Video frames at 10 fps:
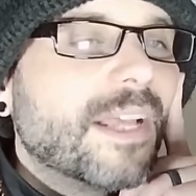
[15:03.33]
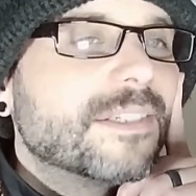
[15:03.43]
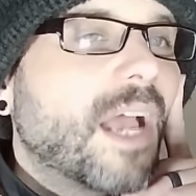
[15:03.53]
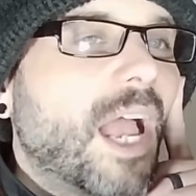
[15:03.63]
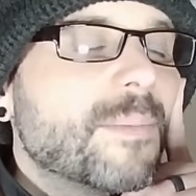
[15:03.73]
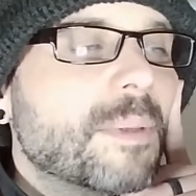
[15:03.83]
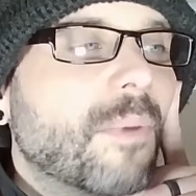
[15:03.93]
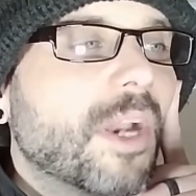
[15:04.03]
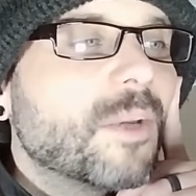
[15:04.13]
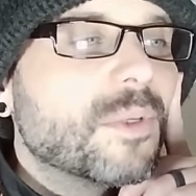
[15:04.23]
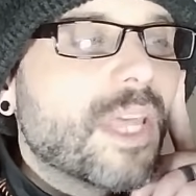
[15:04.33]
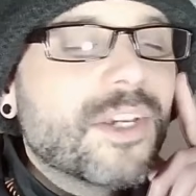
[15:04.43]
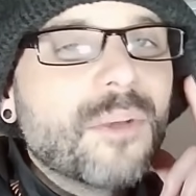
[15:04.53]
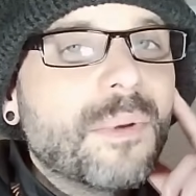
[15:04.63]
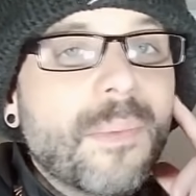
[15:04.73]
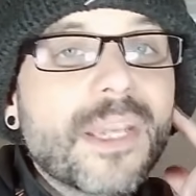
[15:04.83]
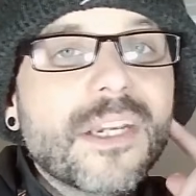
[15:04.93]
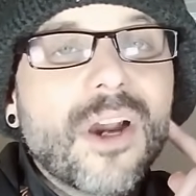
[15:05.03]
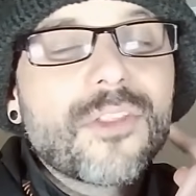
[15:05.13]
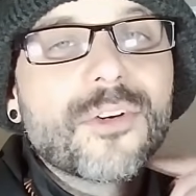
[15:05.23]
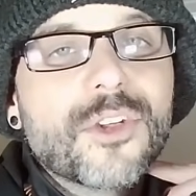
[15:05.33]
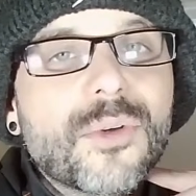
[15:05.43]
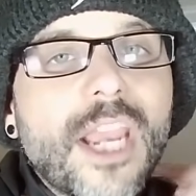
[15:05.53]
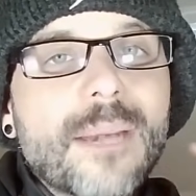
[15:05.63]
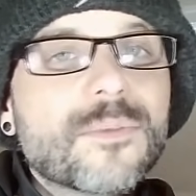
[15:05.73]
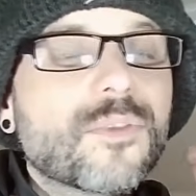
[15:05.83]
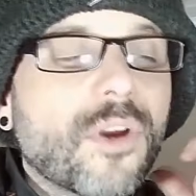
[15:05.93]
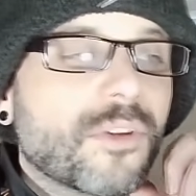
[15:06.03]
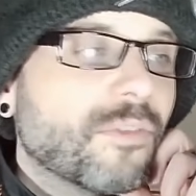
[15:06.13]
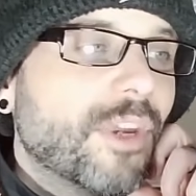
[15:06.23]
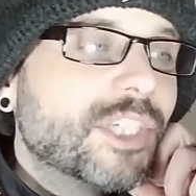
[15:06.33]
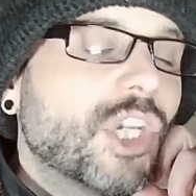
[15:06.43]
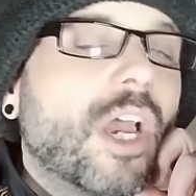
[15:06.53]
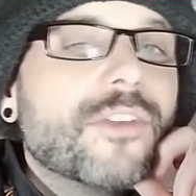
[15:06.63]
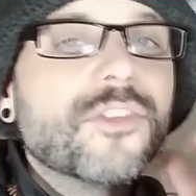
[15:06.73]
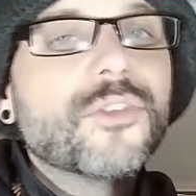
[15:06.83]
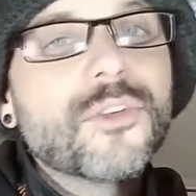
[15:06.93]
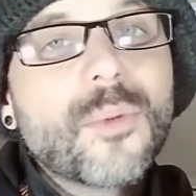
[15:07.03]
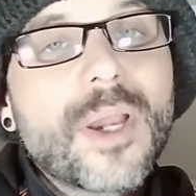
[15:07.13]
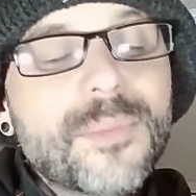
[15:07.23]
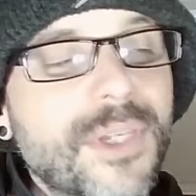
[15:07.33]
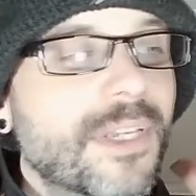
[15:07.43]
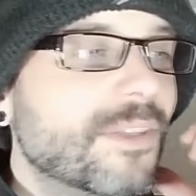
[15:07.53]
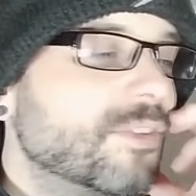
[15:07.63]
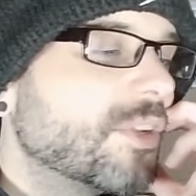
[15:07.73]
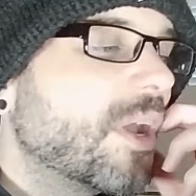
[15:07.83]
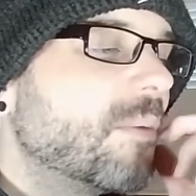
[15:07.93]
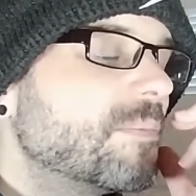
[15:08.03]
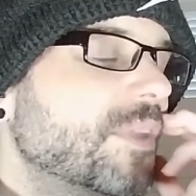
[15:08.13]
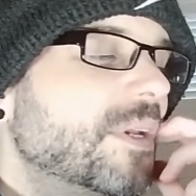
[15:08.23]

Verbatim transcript: and time and money when they could be making other new games for other franchises or new IPs, you know?